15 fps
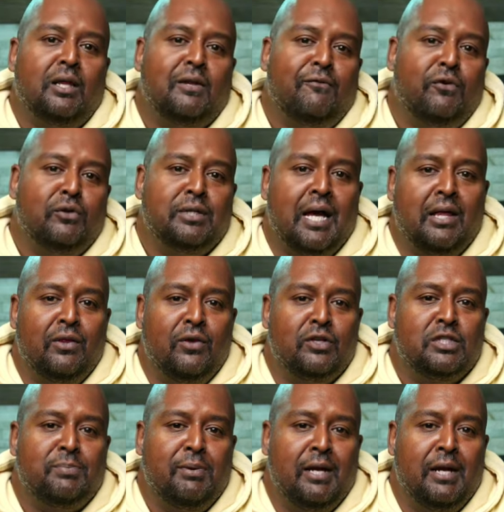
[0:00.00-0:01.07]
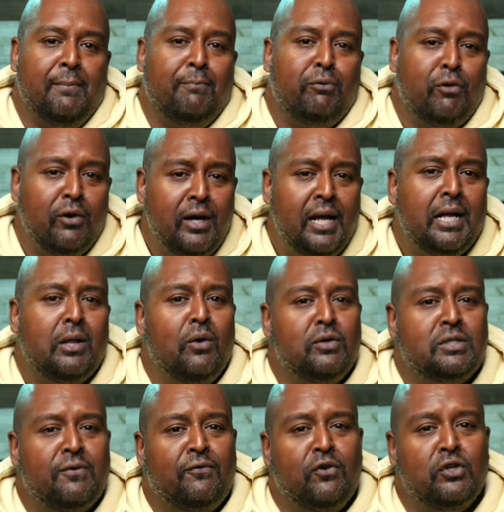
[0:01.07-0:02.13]
I got the full download speed and pretty
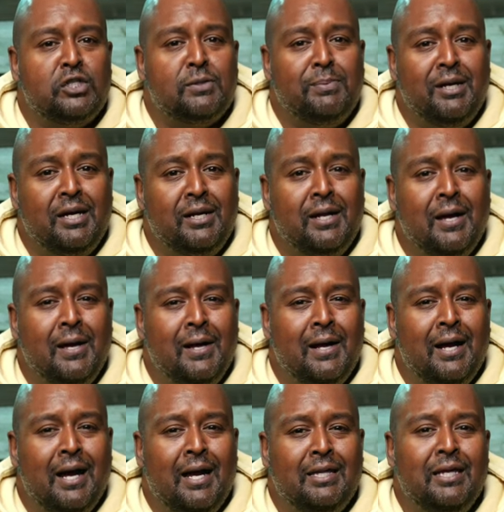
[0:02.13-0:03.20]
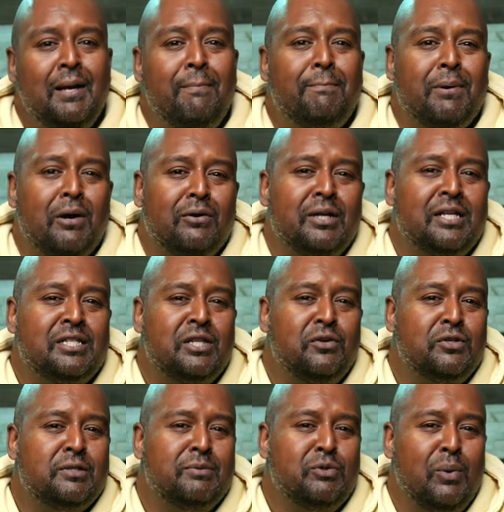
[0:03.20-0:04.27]
close to full speed. I think Bell needs to
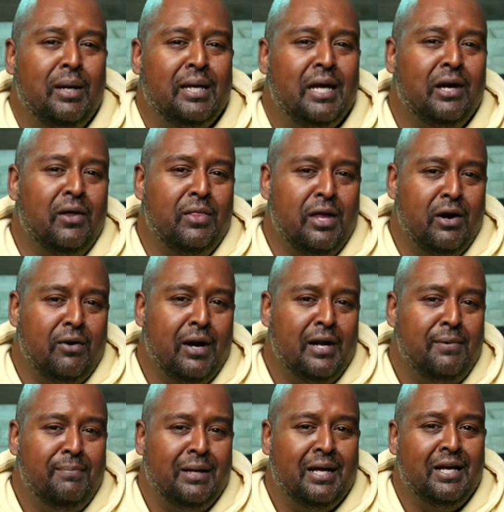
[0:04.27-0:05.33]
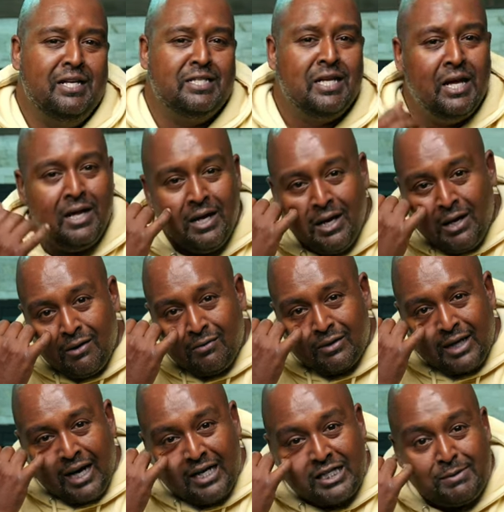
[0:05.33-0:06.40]
do some tweaking on their end because
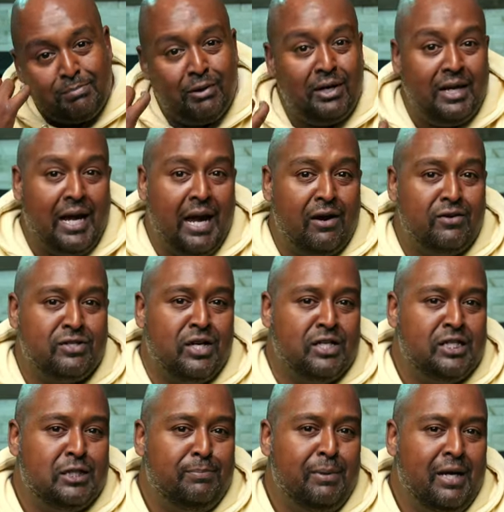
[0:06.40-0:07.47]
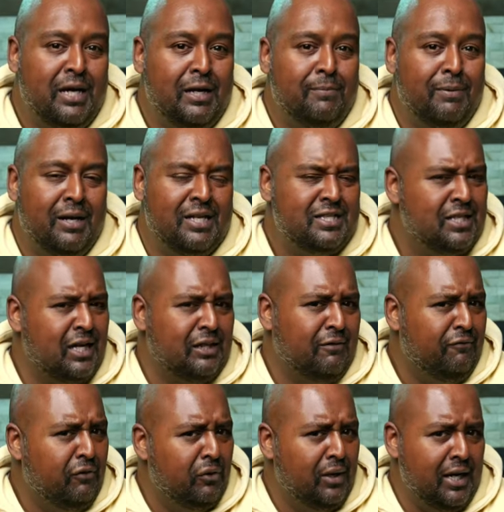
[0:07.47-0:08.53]
kind of splitting hairs on speed, but it's not
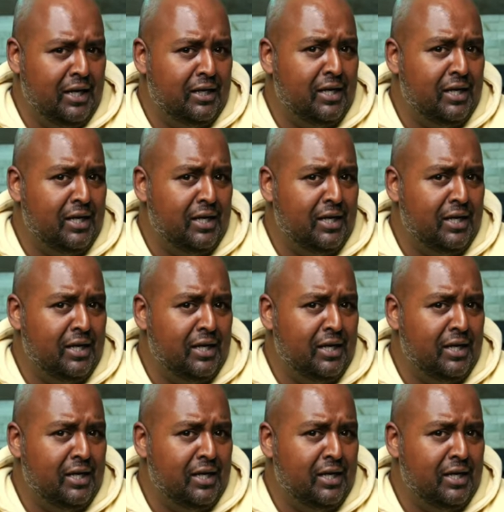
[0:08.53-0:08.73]
the full